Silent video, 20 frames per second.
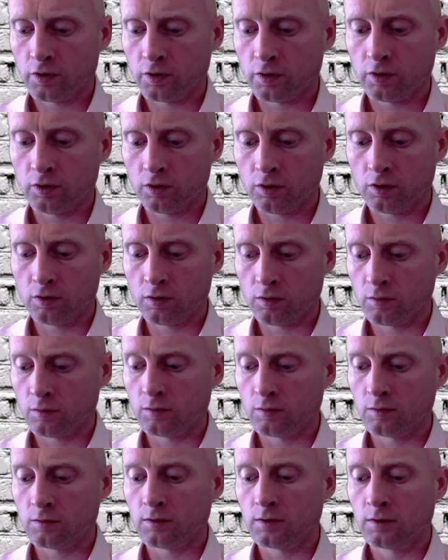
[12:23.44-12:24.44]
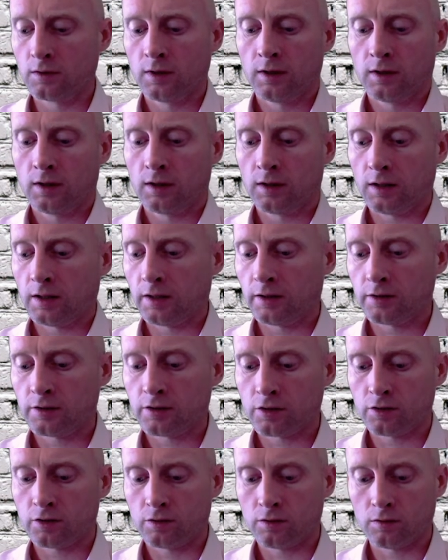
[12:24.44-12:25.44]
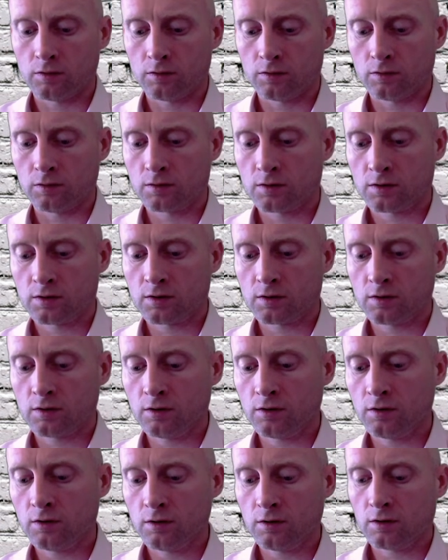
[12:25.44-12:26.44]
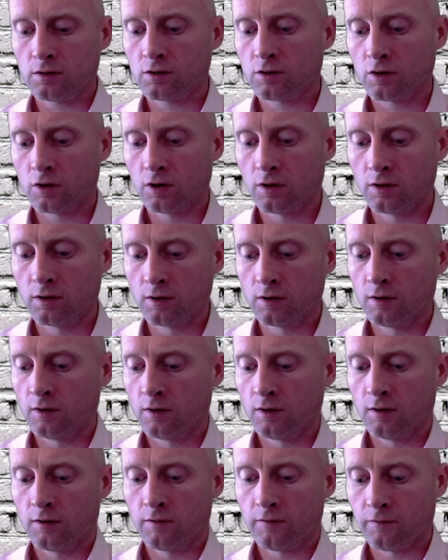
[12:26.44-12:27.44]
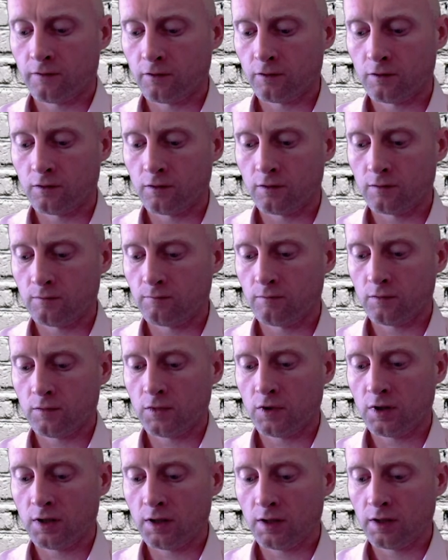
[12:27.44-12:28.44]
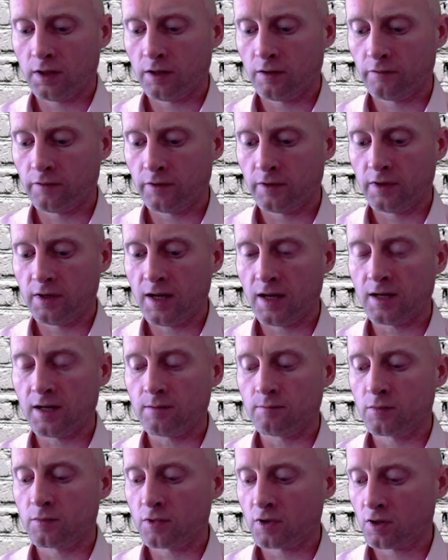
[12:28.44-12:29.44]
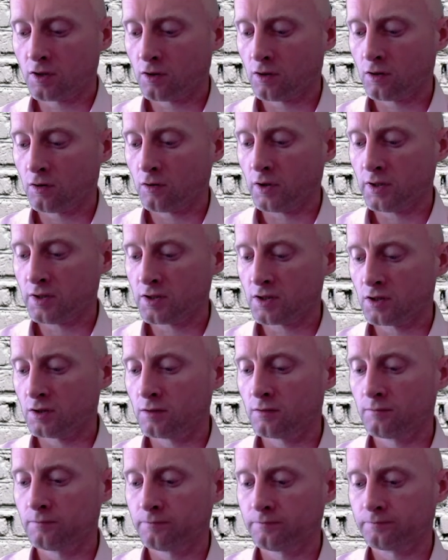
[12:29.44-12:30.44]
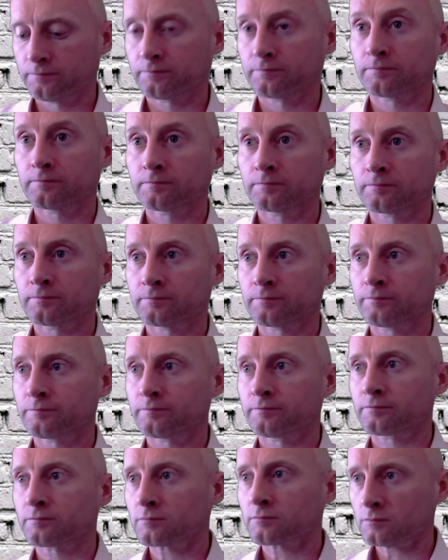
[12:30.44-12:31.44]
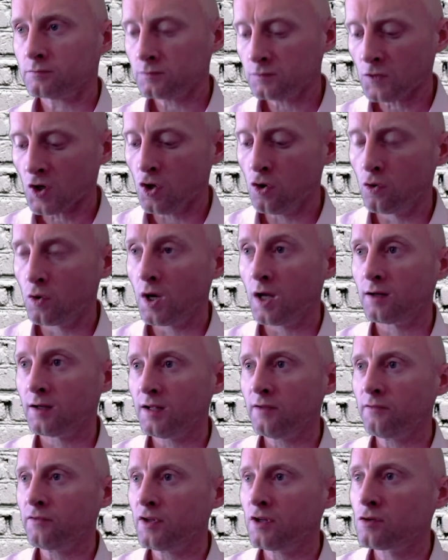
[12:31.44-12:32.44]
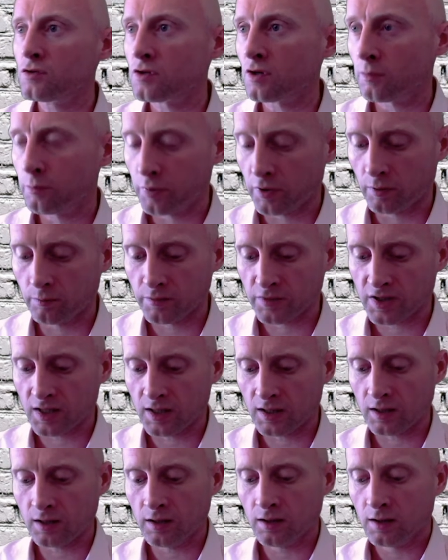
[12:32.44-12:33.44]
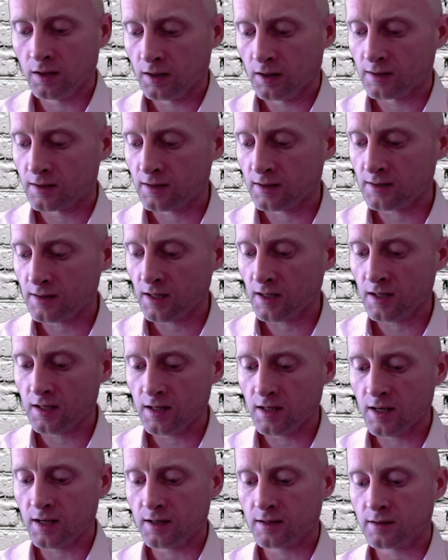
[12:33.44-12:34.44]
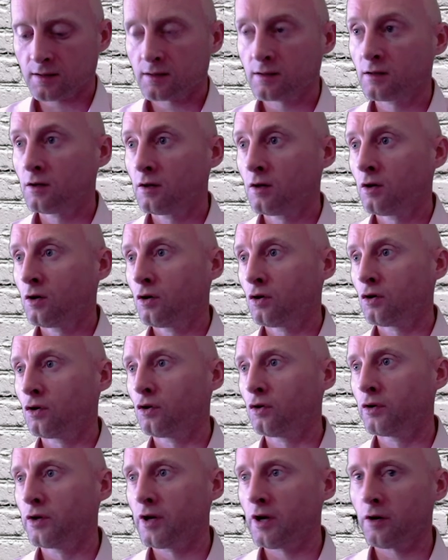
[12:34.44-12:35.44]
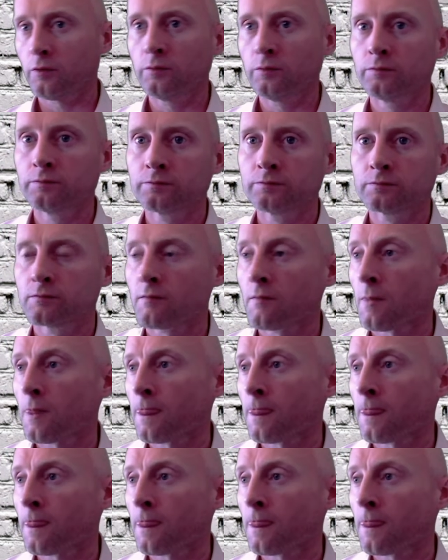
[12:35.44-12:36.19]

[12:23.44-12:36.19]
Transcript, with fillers: would you like to search for another name question Ooh, I'll give the user a prompt here to say yes or no.